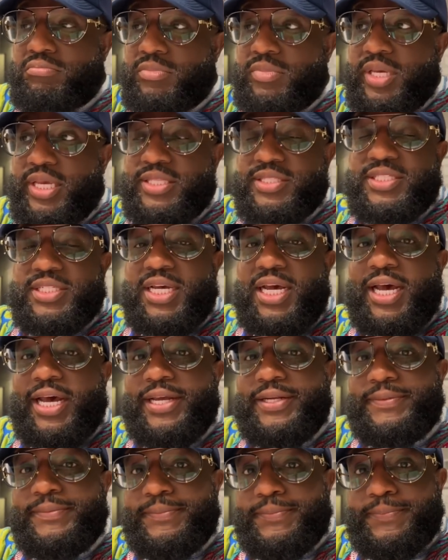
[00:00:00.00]
It's not.
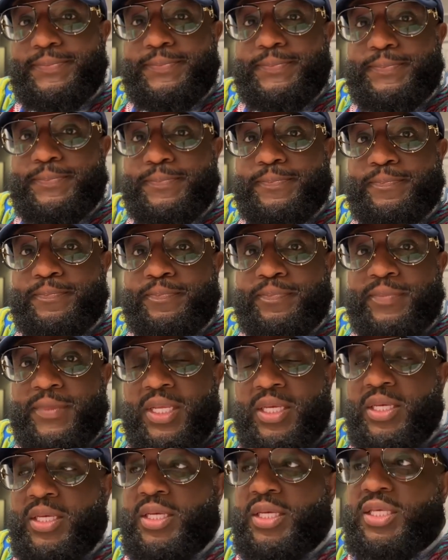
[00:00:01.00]

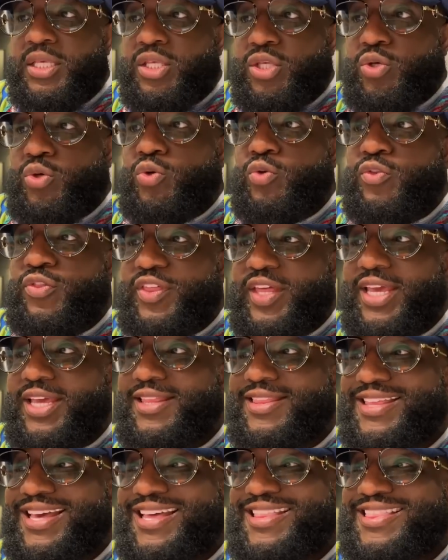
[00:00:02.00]
You
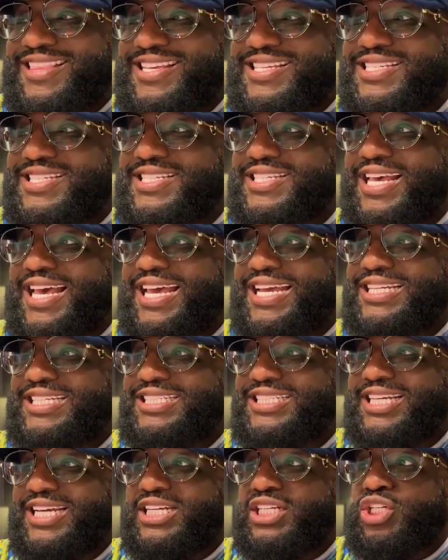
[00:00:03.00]
think that this is a
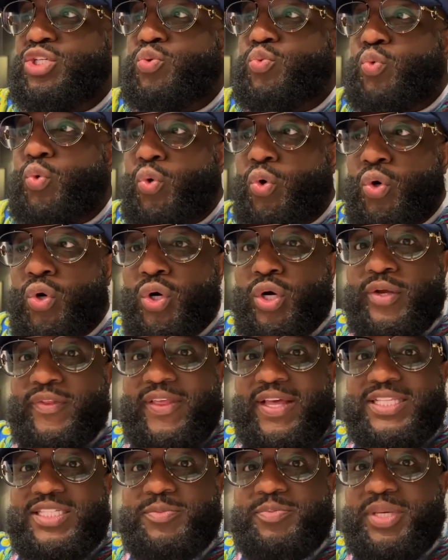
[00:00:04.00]
gender war
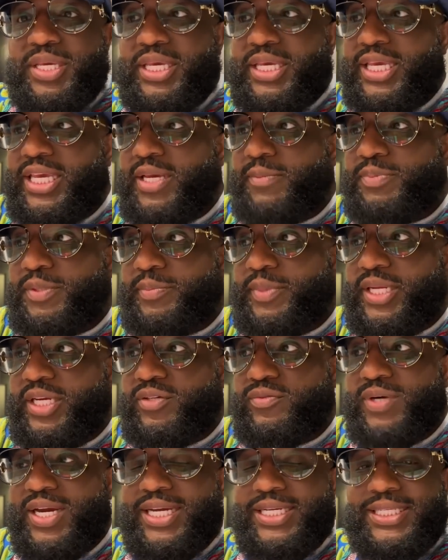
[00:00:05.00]
that's being implemented
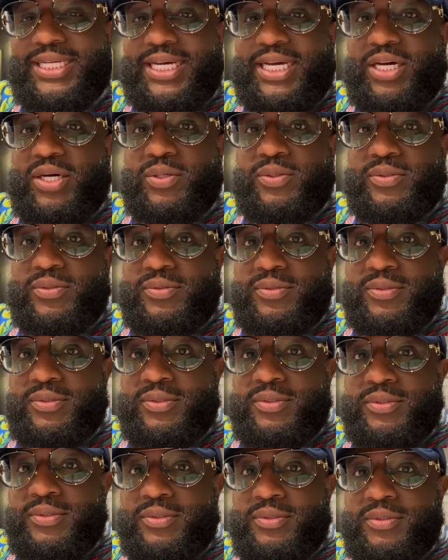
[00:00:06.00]
right now,
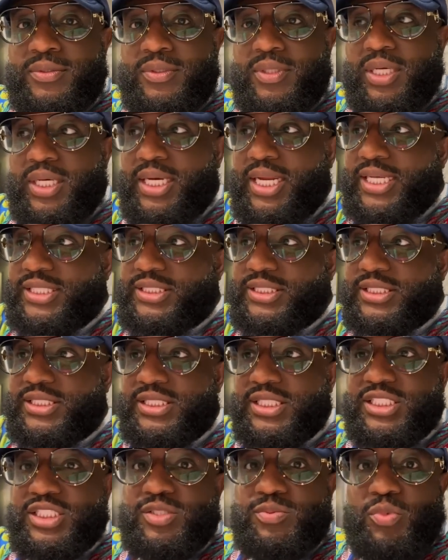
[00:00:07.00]
and that's just
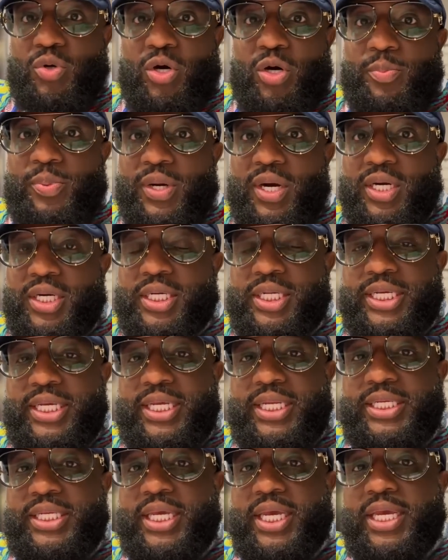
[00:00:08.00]
a small part of the
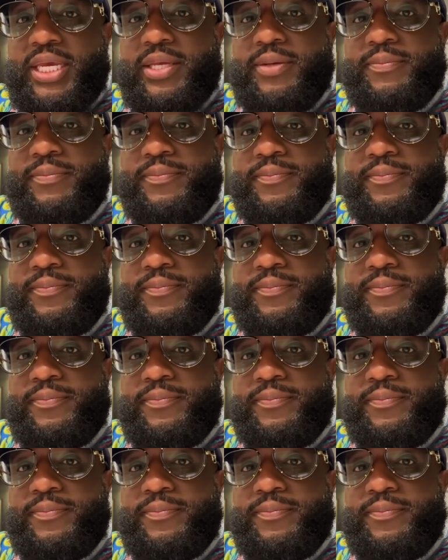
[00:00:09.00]
end game.